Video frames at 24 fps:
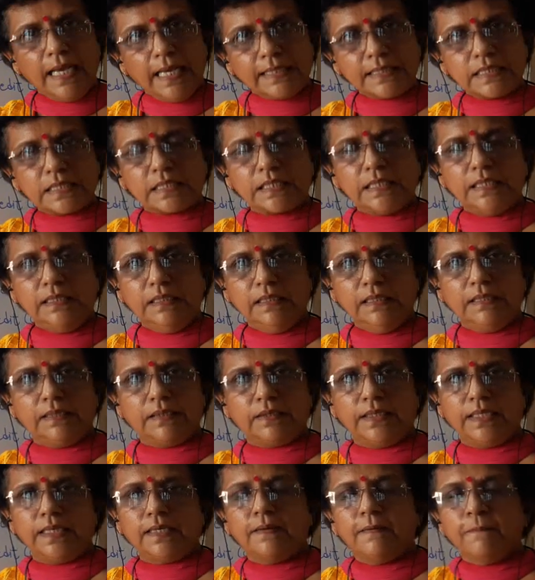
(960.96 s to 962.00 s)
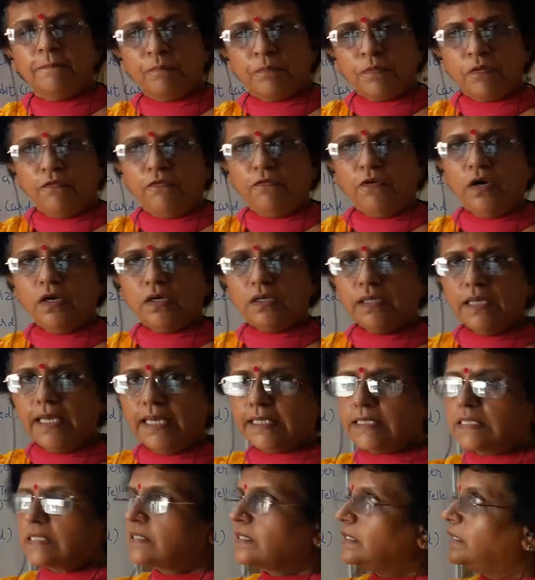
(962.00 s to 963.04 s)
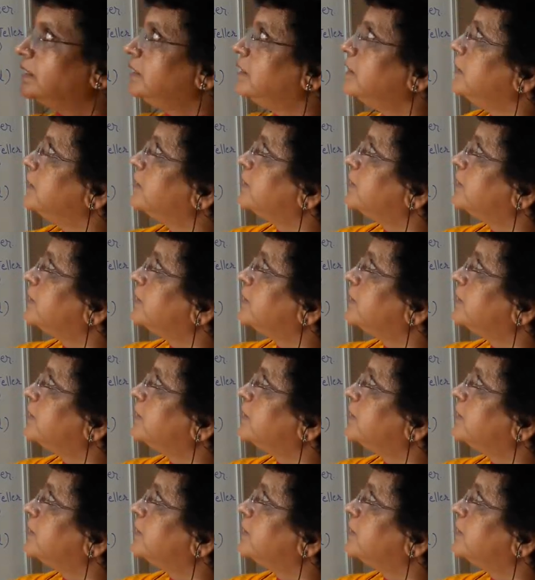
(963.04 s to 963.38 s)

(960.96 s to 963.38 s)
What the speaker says: external trade. For the external